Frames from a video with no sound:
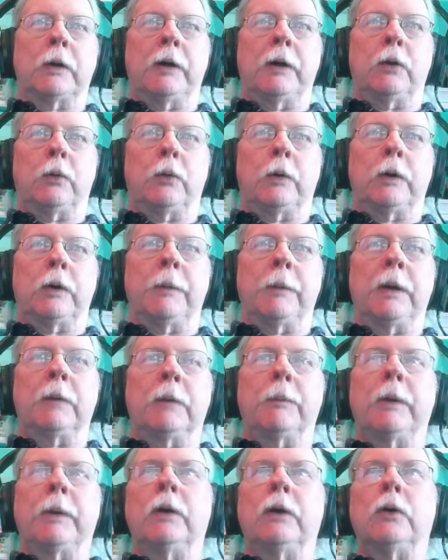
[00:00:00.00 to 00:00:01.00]
I don't want to make
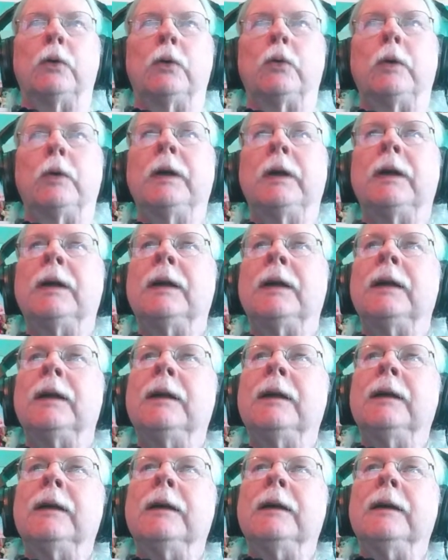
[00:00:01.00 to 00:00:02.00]
my own
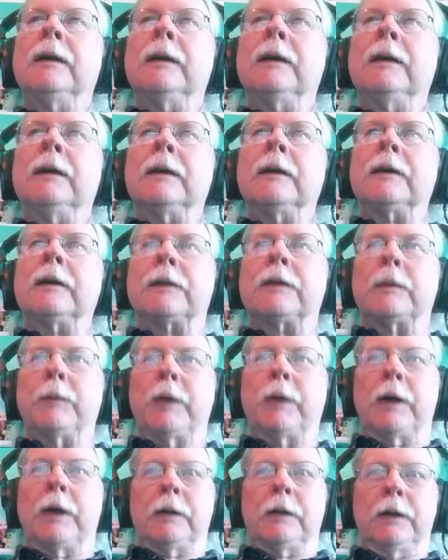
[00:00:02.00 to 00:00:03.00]
because I'm
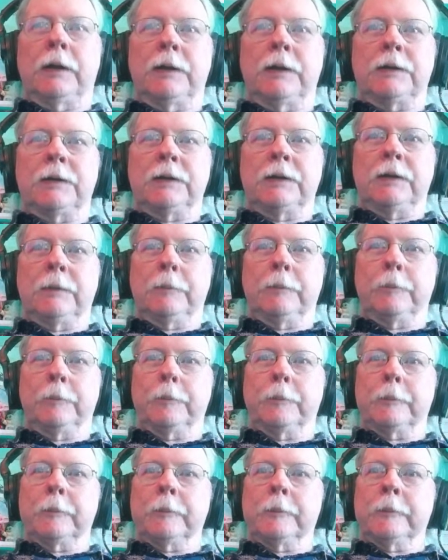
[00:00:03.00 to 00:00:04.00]
that lazy.
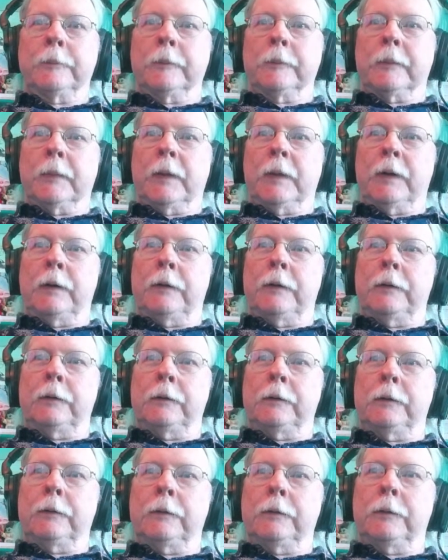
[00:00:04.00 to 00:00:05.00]

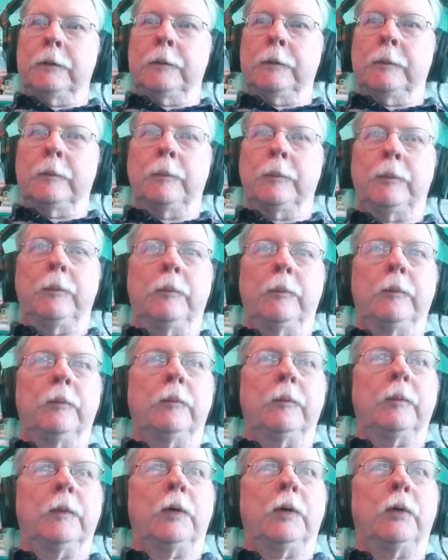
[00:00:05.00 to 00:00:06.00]

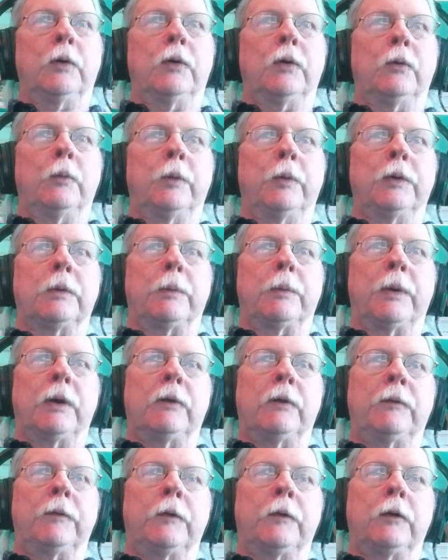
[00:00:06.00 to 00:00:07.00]
There we go. Put the
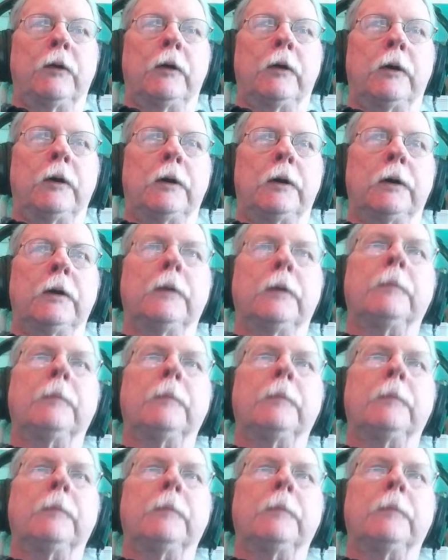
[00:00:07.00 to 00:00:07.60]
brown fur on.